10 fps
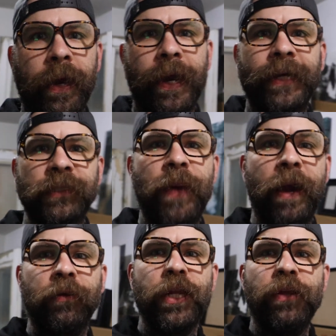Hey guys,
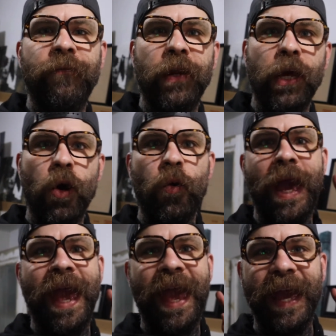back with another
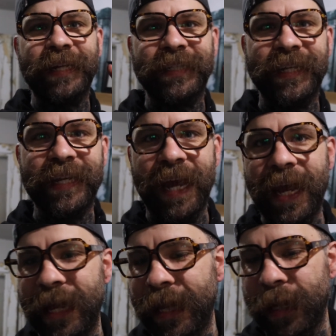video, and
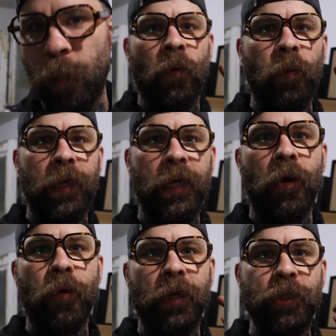today we
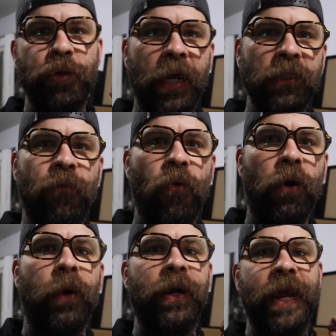are going to
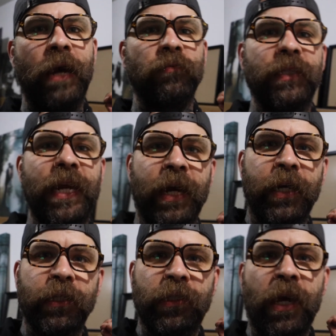transform our
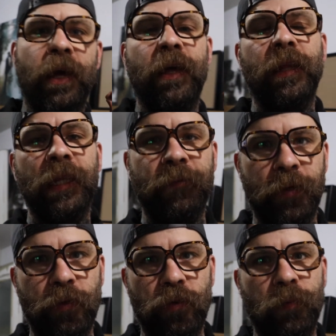downstairs
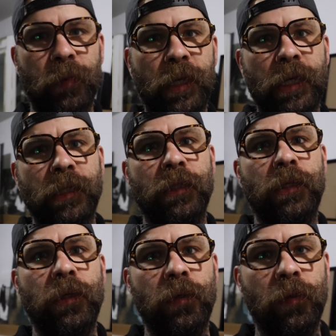living room
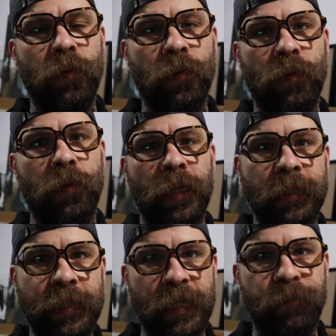into a
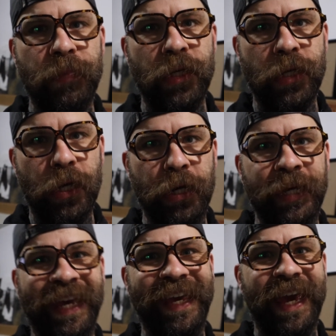deep
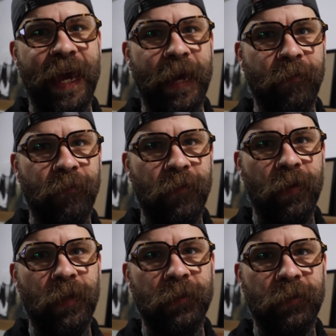dark cave.
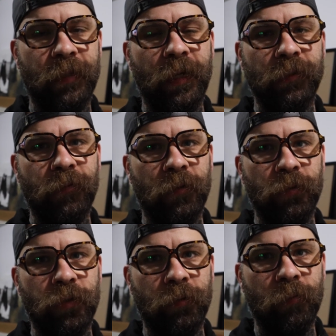That's today's photo
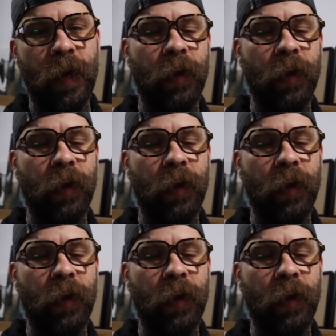shoot.